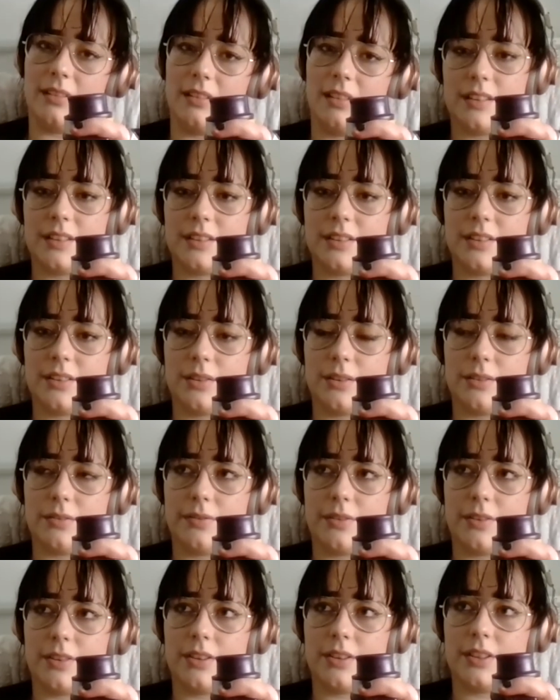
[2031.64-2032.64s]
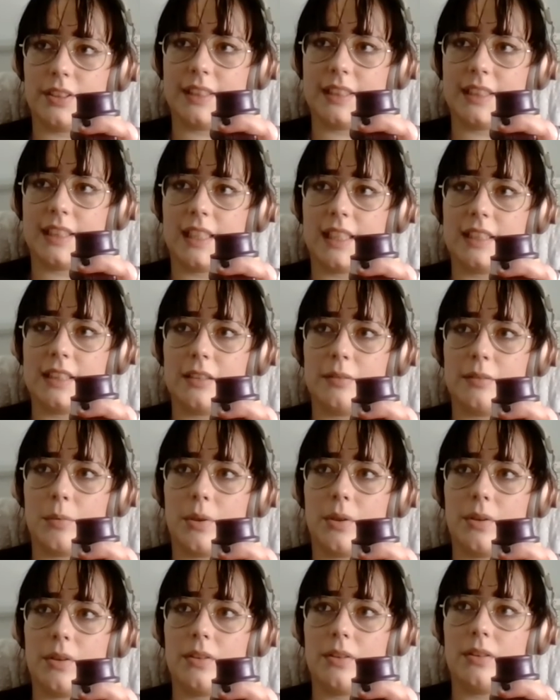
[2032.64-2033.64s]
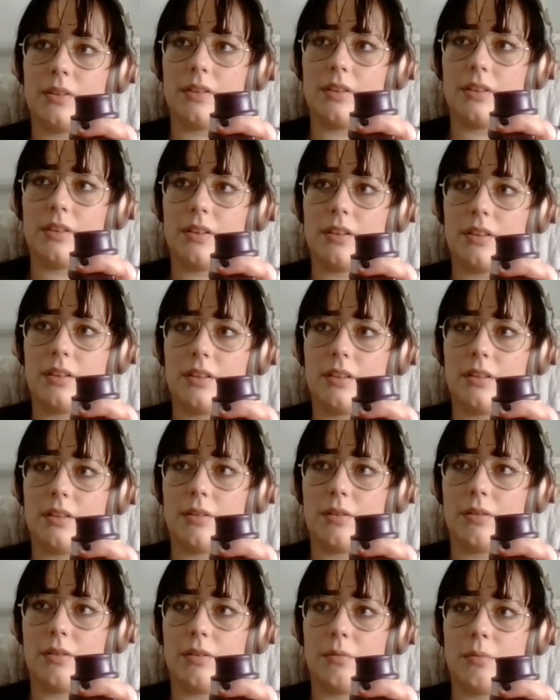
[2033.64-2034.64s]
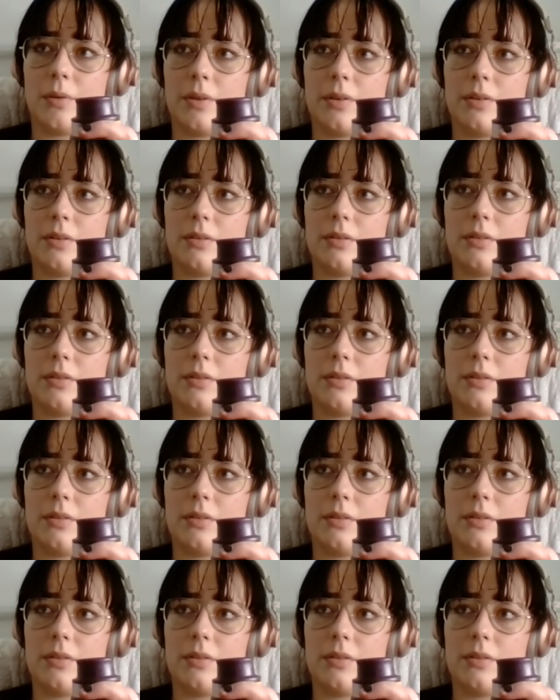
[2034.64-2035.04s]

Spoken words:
So understanding what